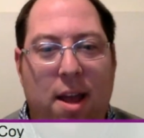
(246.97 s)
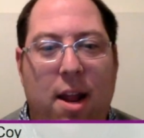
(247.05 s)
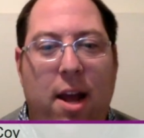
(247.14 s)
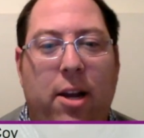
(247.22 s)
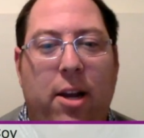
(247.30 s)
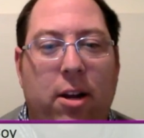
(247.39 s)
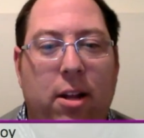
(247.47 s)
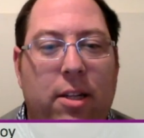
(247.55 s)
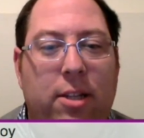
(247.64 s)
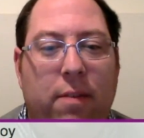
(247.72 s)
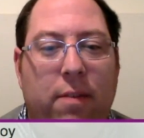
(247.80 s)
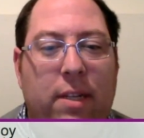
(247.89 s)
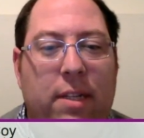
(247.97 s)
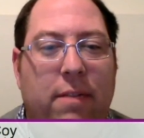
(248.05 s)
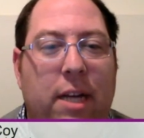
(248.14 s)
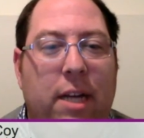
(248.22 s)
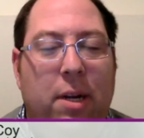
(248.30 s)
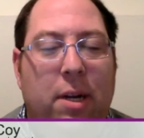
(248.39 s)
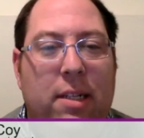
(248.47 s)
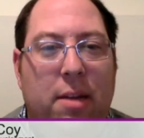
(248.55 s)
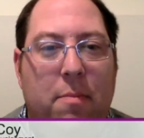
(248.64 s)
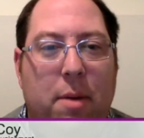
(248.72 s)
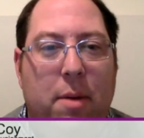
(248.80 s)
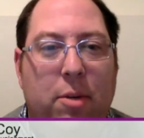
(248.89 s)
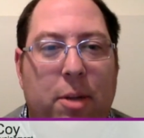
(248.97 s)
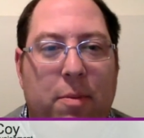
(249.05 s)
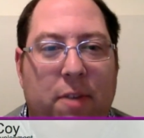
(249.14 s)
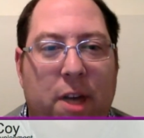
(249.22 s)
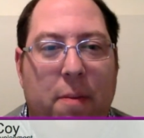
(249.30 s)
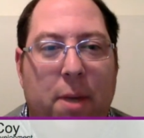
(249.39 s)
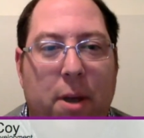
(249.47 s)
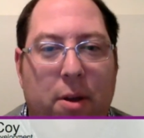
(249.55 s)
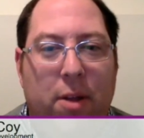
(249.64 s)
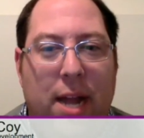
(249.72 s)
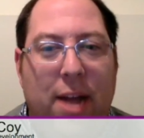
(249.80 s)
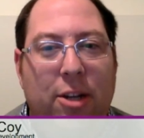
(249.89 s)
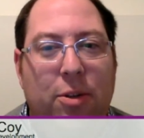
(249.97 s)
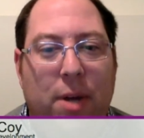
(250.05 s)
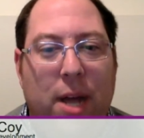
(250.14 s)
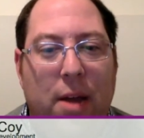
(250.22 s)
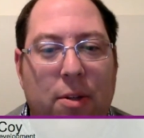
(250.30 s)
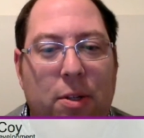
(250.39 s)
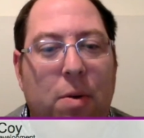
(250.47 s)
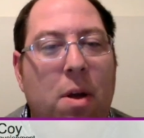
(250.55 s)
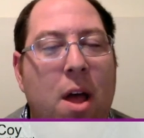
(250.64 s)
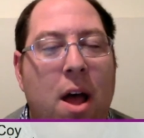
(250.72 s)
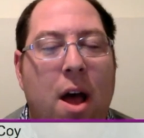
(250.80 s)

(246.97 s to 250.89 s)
and I currently serve as the Vice President of Membership Development on the National Council.